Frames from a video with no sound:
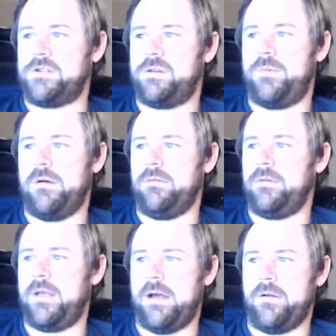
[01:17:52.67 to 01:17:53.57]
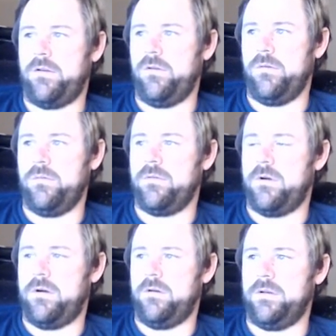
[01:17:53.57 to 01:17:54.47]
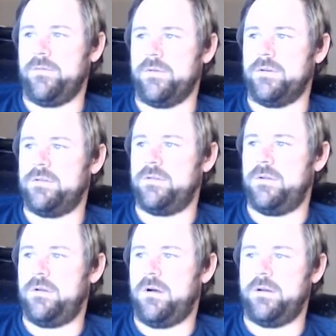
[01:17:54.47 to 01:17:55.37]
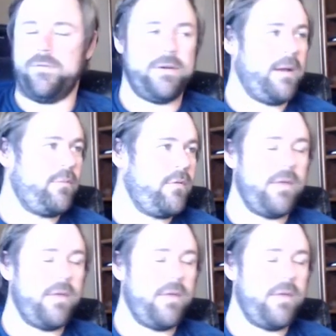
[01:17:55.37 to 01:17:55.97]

how to do all different all different types of things. We